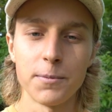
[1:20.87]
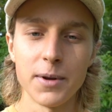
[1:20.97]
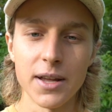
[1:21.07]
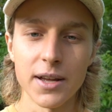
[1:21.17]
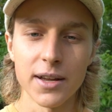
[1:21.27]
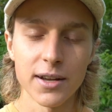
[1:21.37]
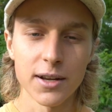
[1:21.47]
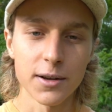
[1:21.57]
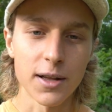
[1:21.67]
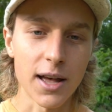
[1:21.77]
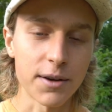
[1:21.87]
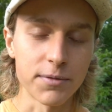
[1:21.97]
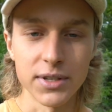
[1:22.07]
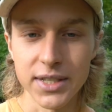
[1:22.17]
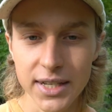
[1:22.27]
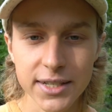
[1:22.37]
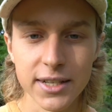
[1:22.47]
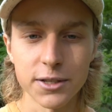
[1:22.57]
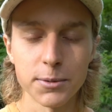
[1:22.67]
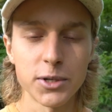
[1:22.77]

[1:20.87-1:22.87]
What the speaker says: we have resistance,